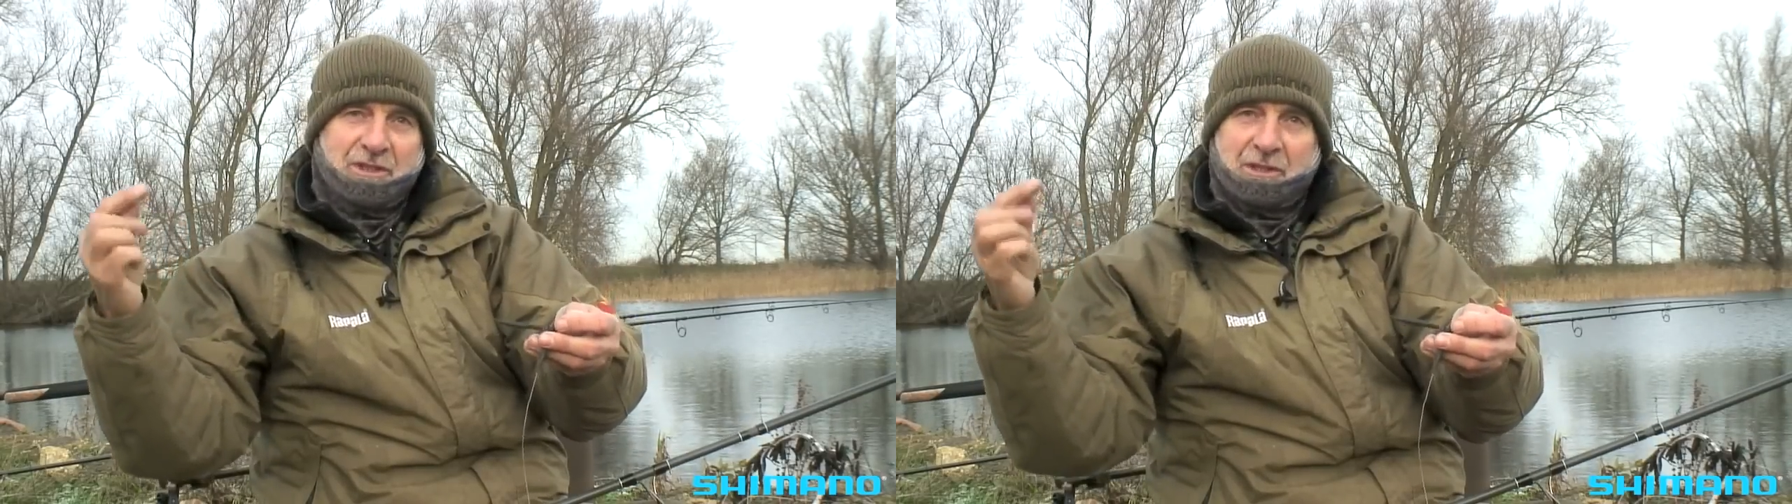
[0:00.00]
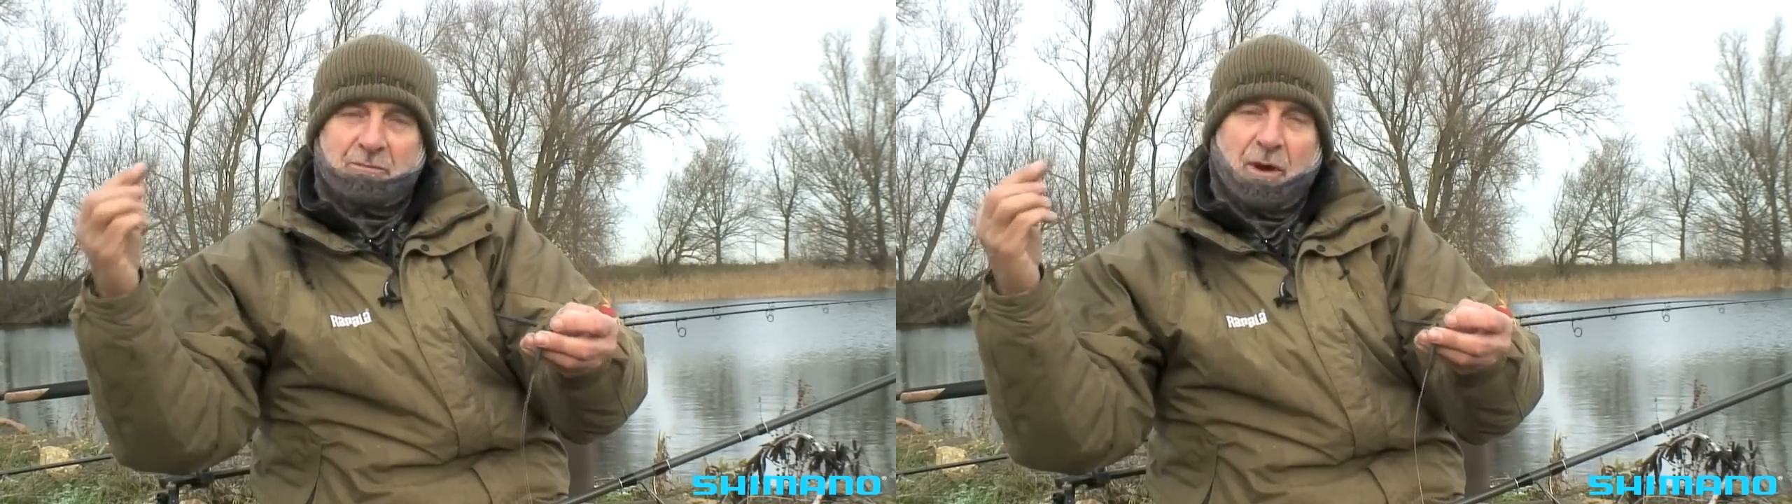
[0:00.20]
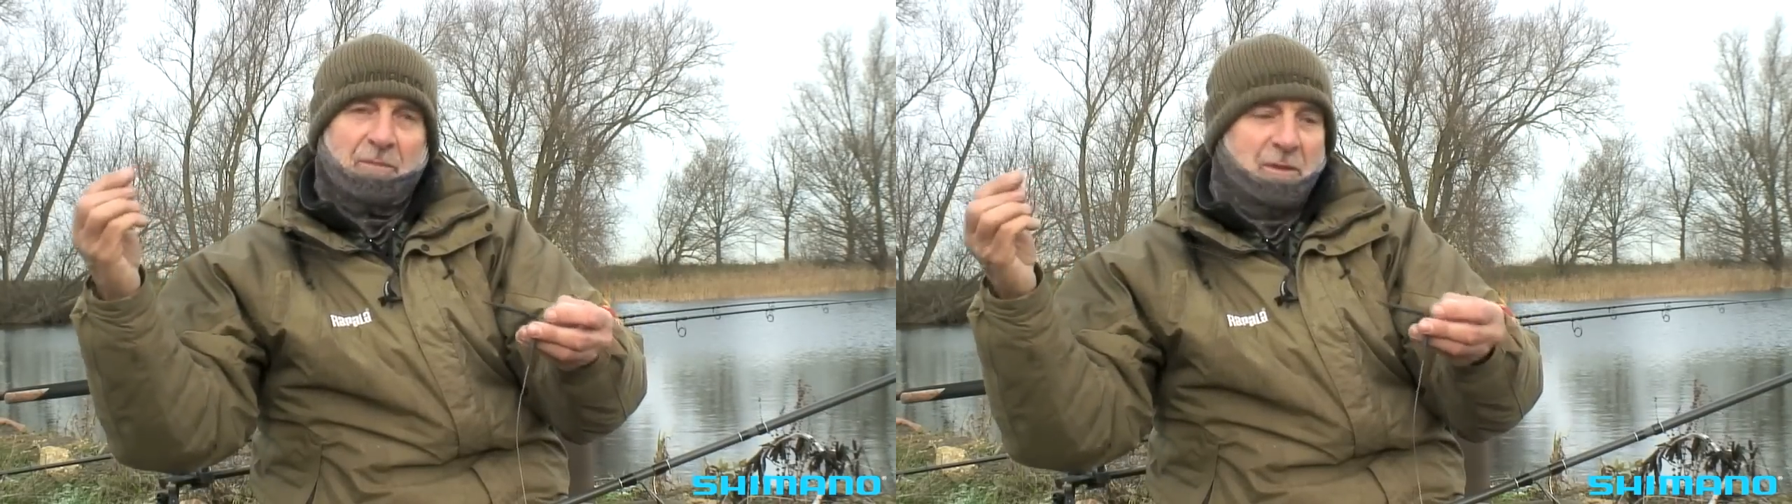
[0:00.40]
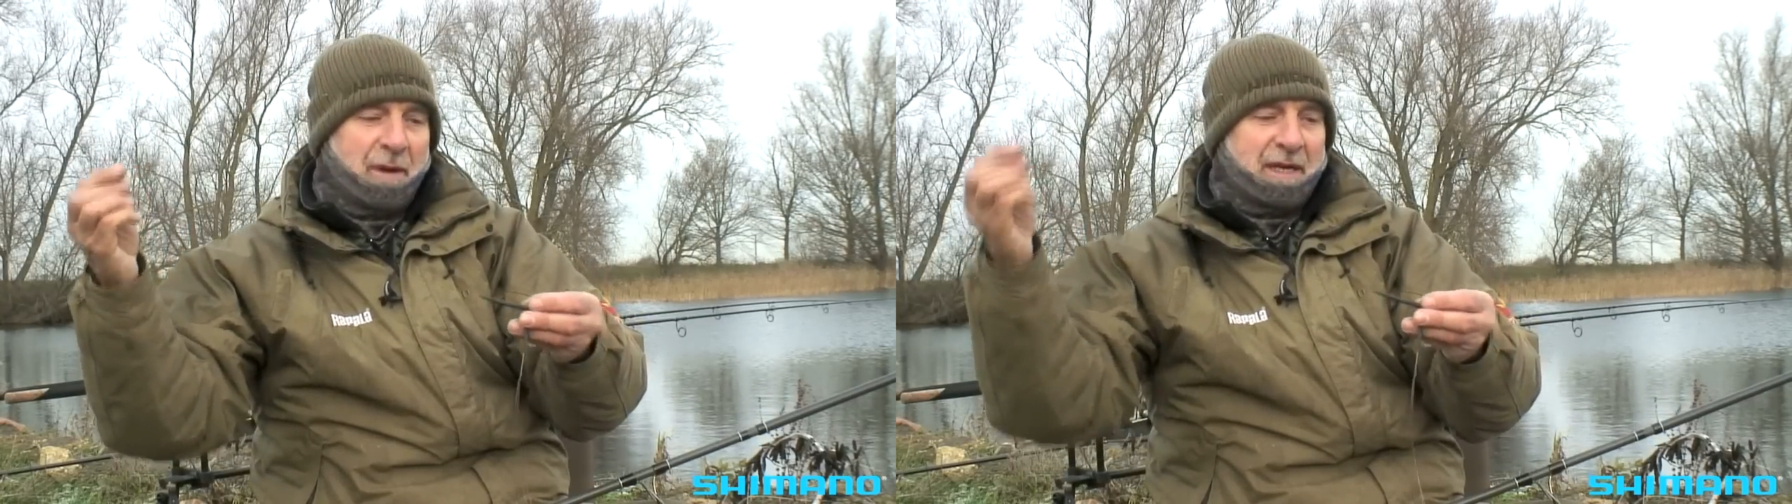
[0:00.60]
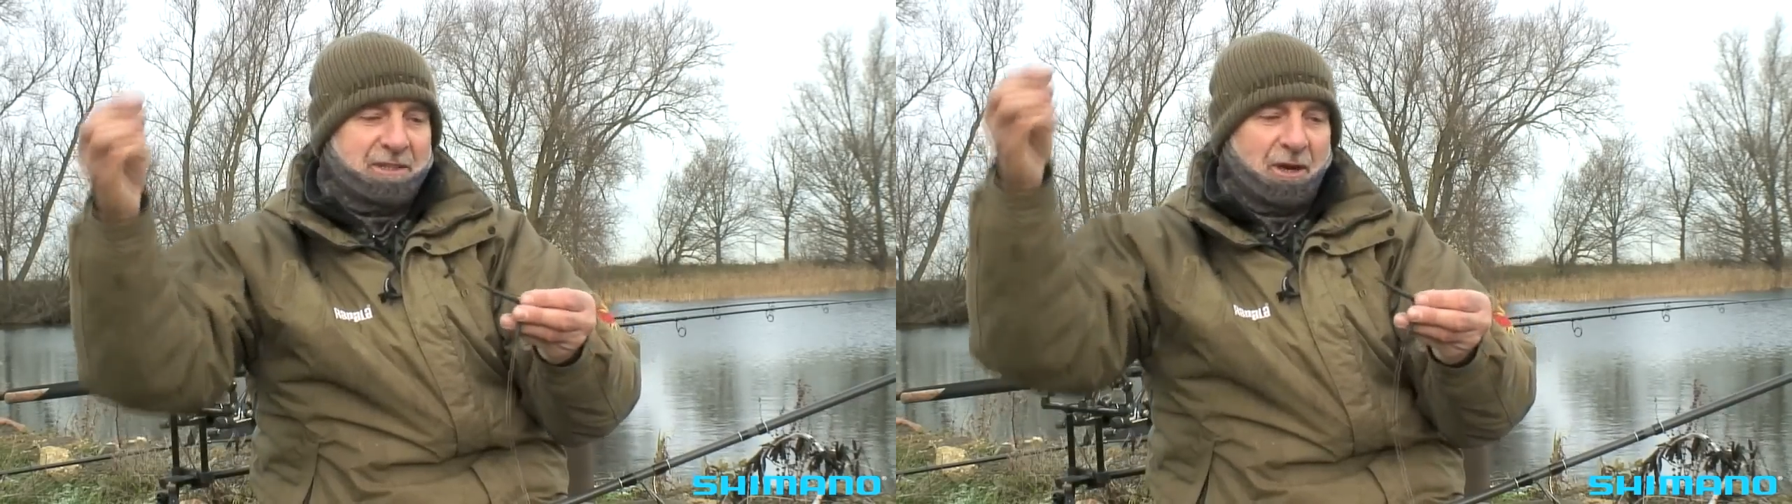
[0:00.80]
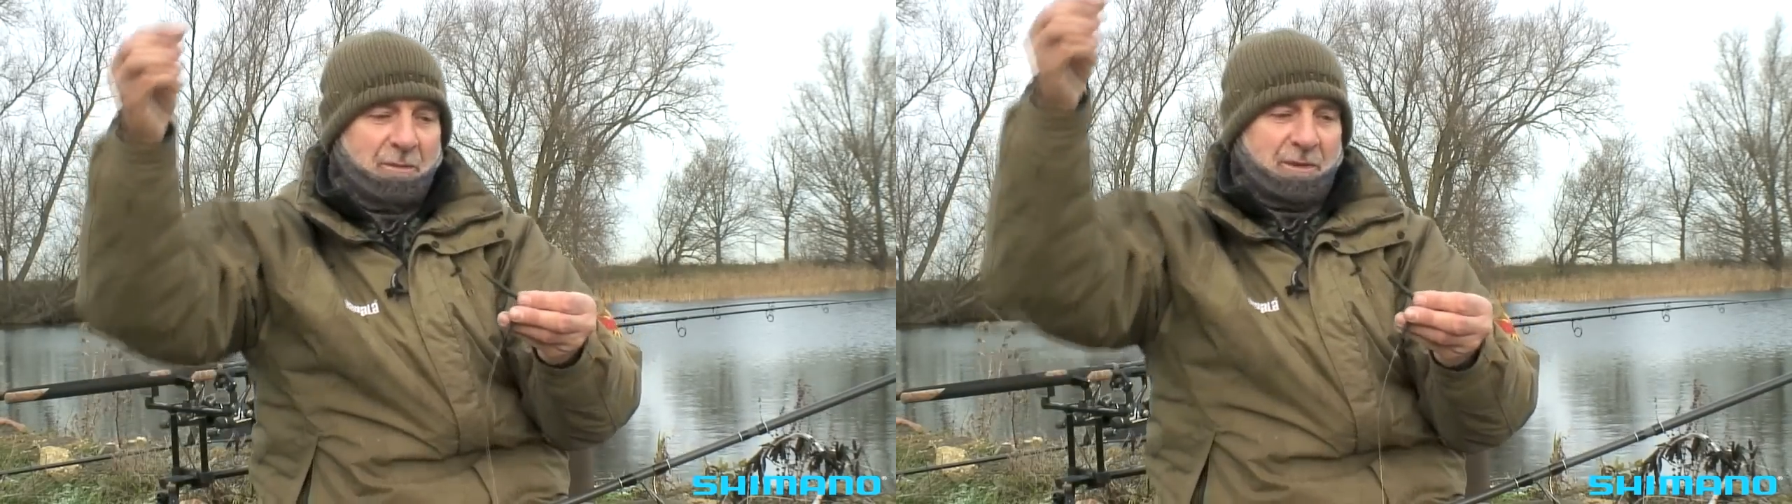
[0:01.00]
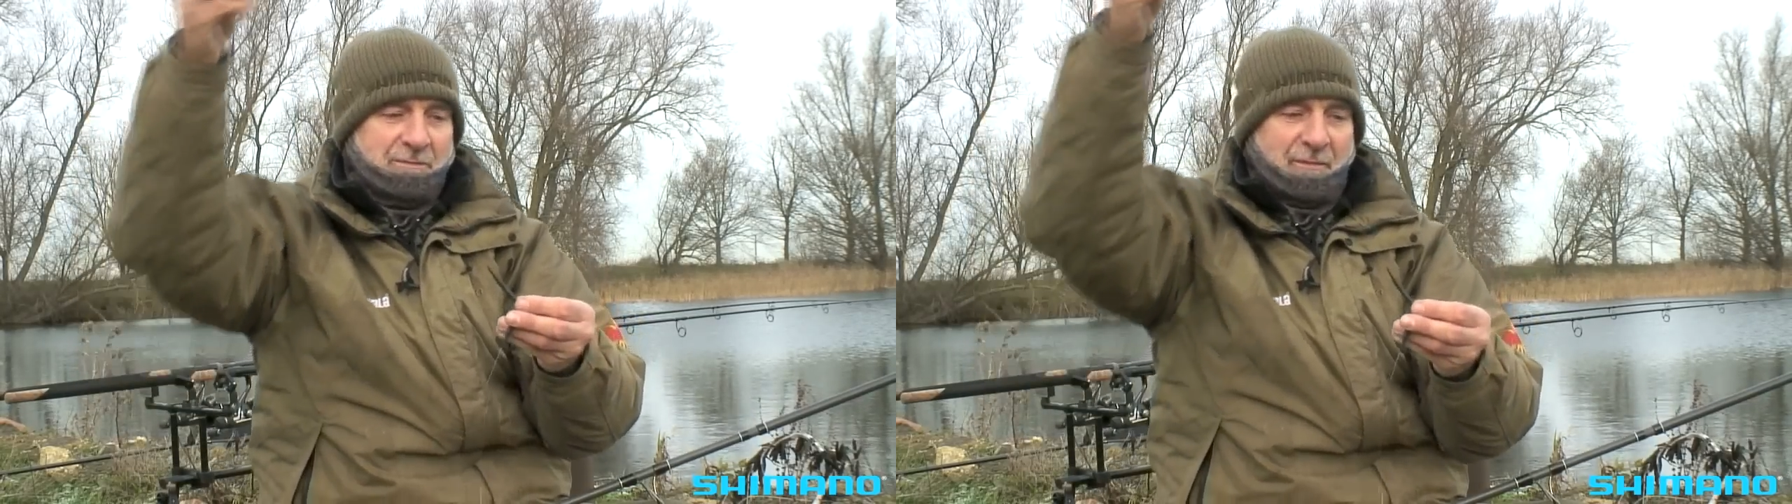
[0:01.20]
to, pop the bait up.